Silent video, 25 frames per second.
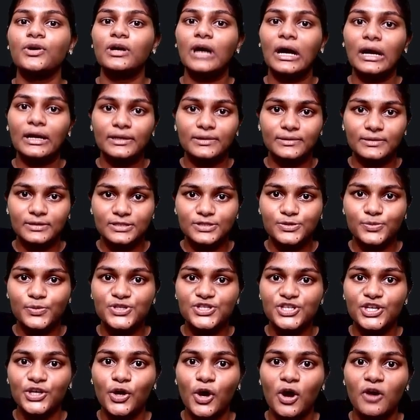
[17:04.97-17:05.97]
switching
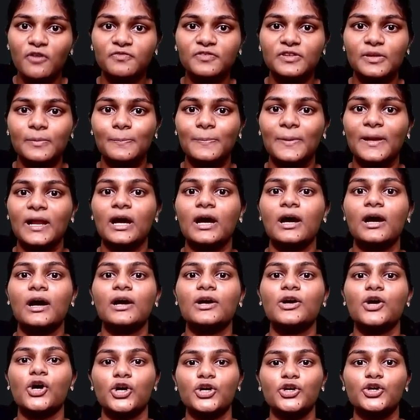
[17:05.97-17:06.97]
off the plug or
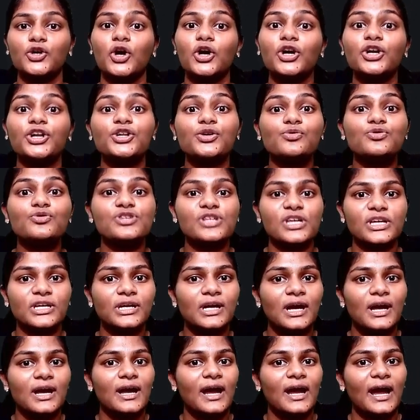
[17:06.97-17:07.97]
not using
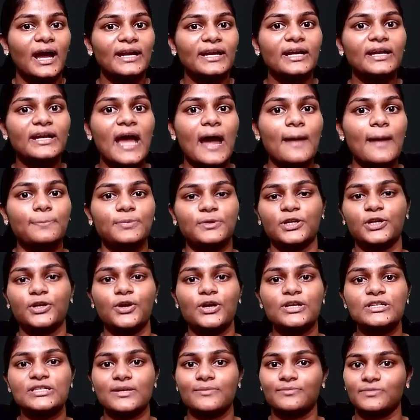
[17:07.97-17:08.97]
an adapter or
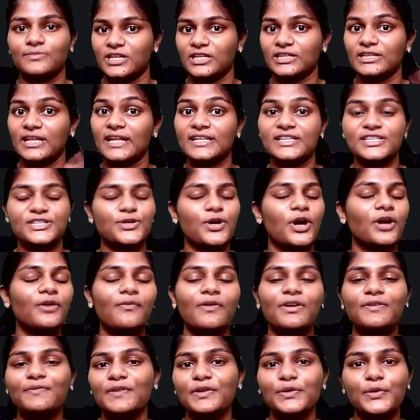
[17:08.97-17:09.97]
something. That's not what we're
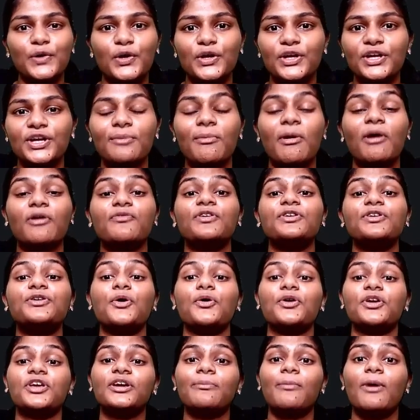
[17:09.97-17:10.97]
talking about. We're talking
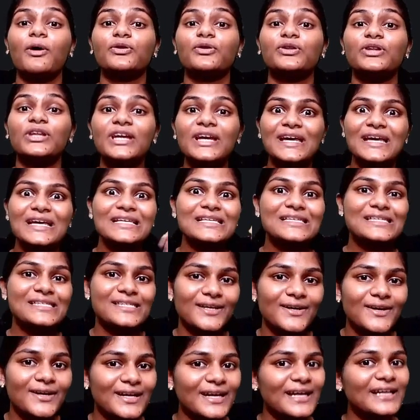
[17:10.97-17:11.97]
about the
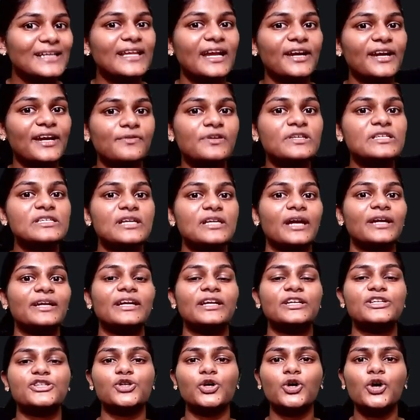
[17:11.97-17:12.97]
circuit that we studied.
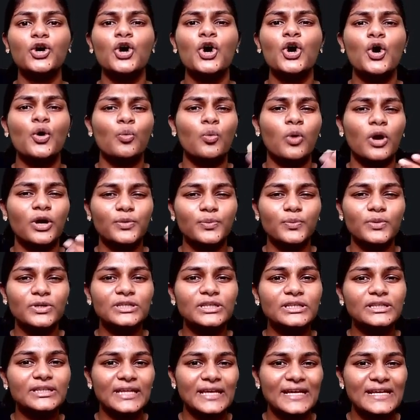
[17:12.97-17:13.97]
So what were the
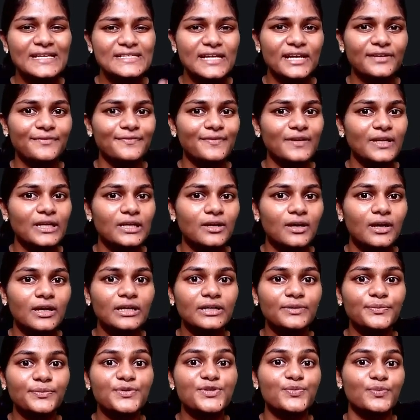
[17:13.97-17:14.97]
things that we learned which
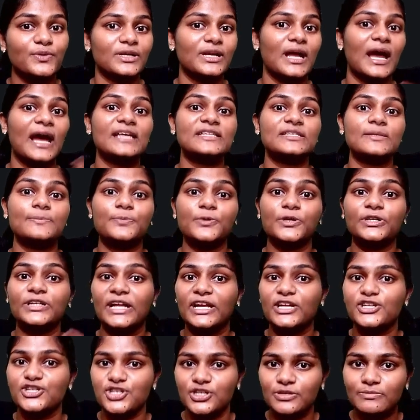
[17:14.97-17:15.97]
were as a
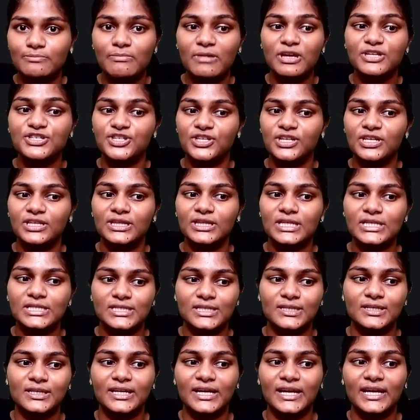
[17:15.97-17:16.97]
protection measure in the
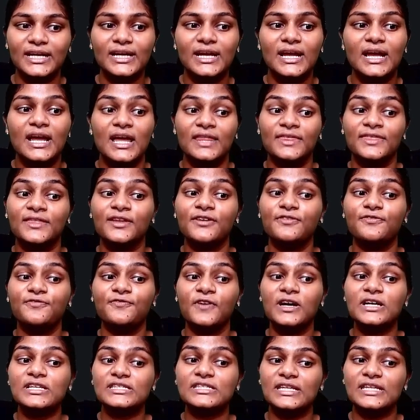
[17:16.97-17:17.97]
circuit? The first
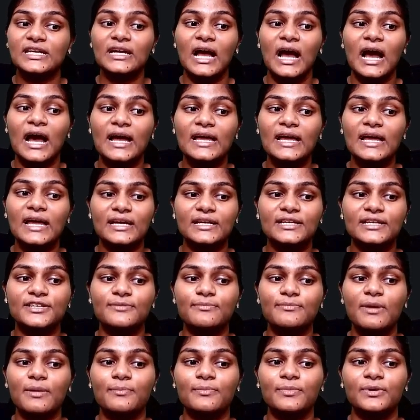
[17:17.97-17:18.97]
thing I can remember
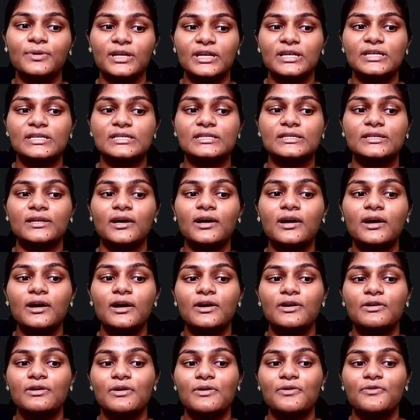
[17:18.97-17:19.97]
is the
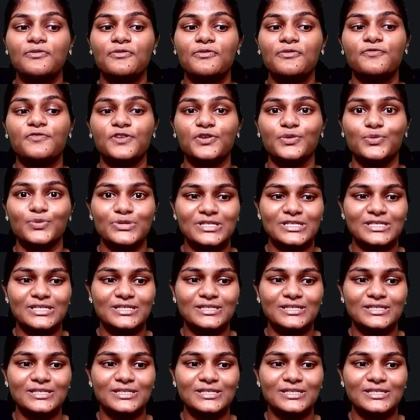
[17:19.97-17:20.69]
fuse,